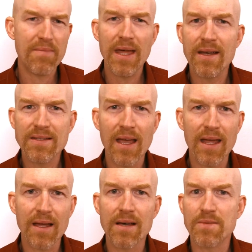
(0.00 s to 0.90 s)

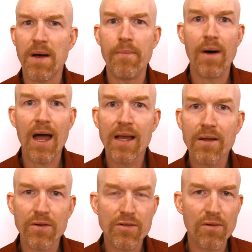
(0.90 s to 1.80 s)
meditate because my mind
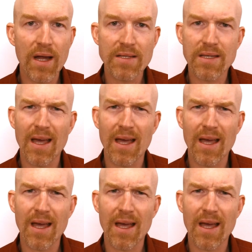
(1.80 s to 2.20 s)
goes crazy.